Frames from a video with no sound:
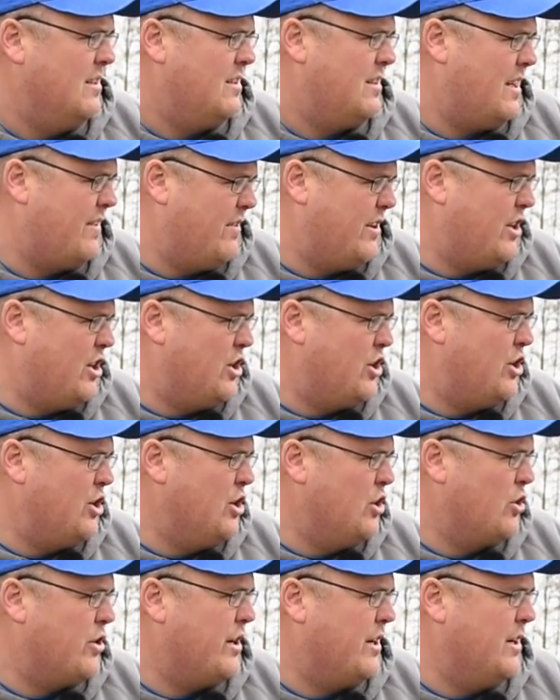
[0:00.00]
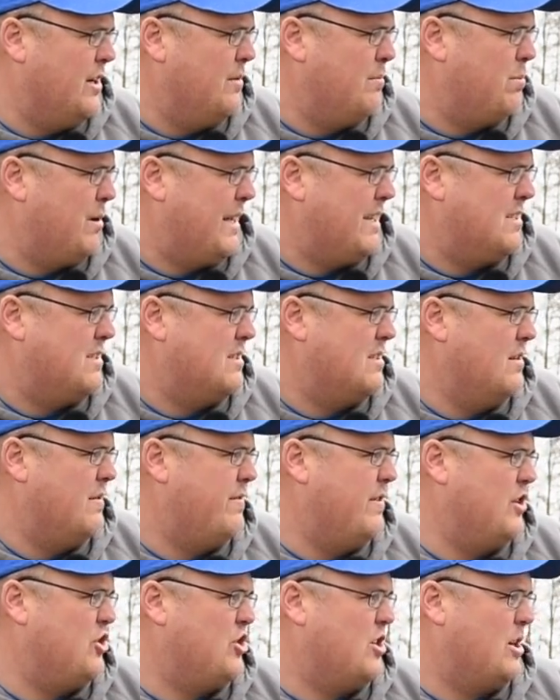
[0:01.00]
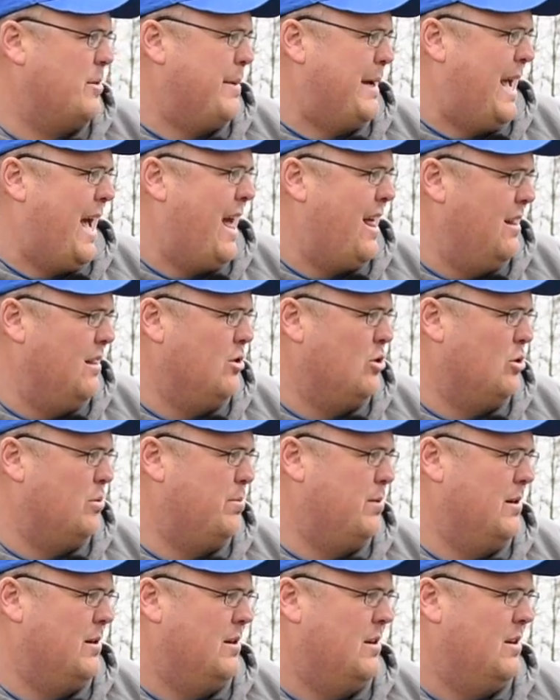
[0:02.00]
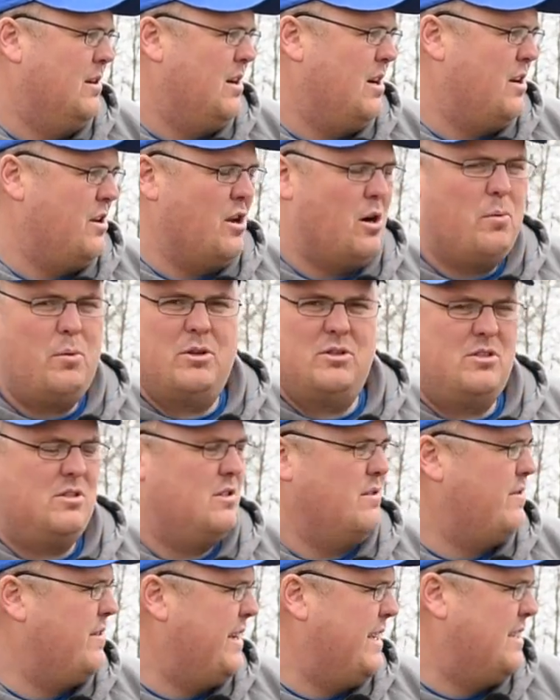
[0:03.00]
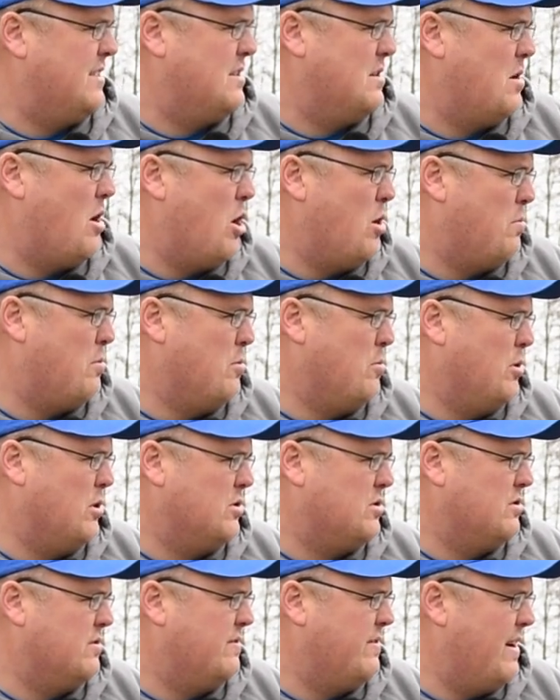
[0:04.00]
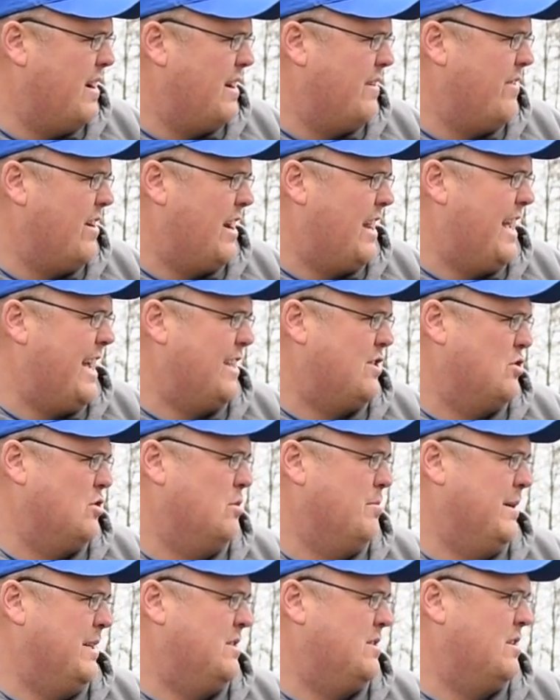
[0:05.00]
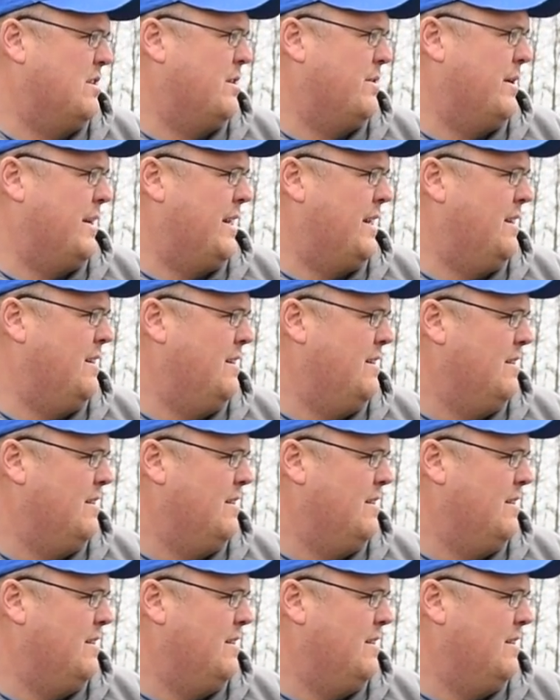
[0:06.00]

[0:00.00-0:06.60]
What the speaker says: Definitely, you're looking at places that fish are going to be held up and not wanting to feed. So open water is very, very hit or miss to do it in.